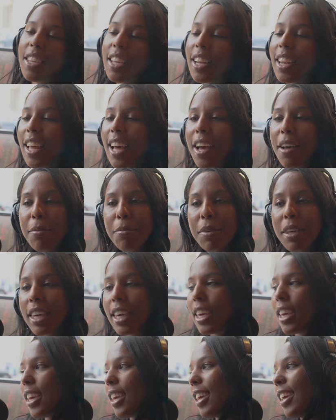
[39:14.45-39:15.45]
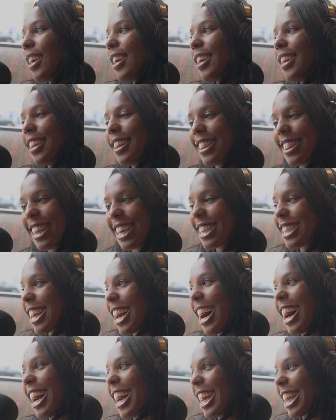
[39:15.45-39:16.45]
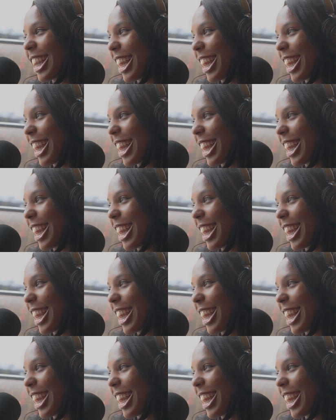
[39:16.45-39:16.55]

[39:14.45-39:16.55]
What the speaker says: cannot be this high.